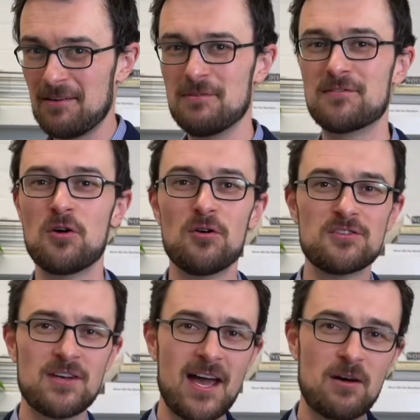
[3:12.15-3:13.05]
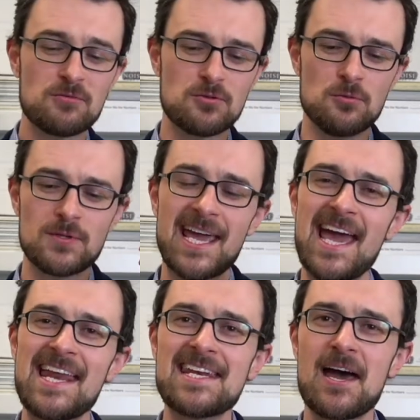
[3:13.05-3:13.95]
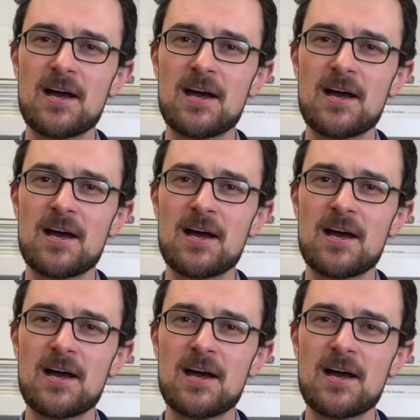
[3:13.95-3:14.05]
We've gone now to, can